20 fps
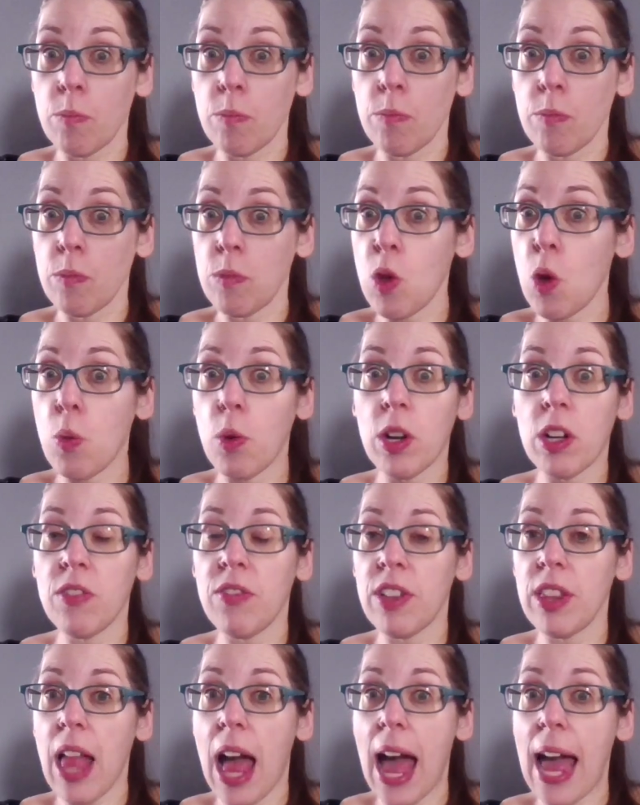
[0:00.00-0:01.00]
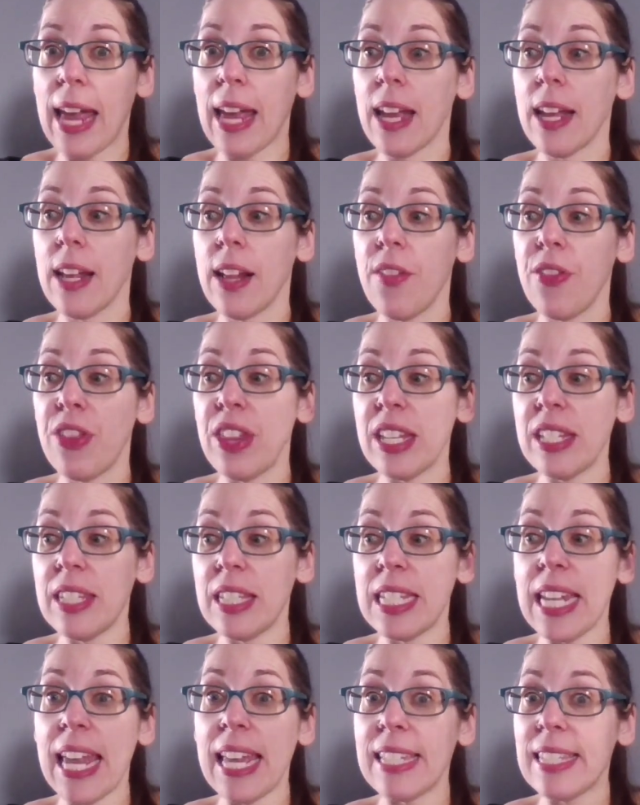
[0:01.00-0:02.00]
No word of a lie. This
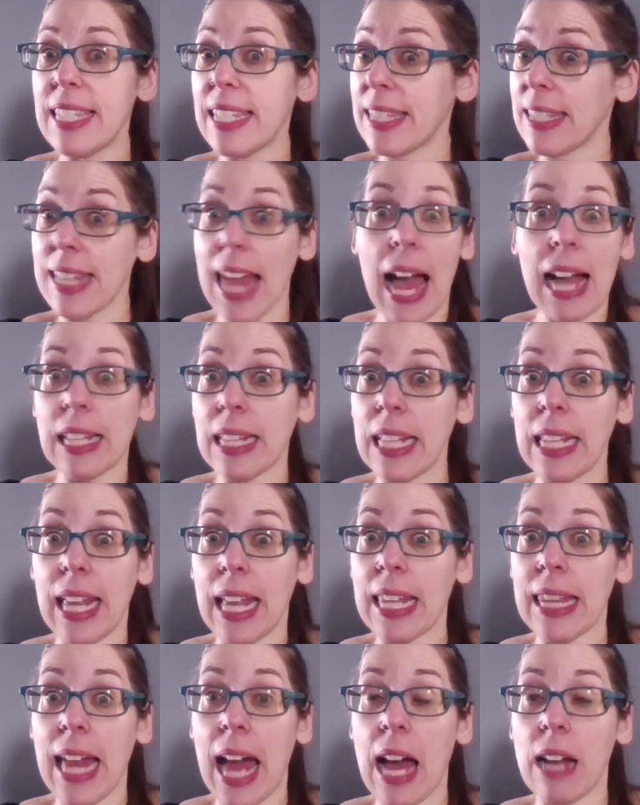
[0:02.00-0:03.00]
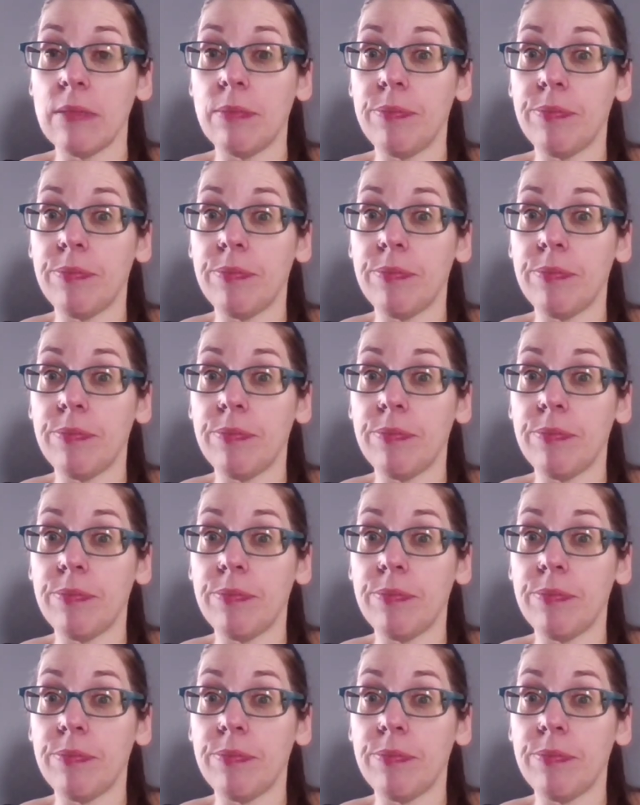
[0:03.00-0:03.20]
tastes exactly like that.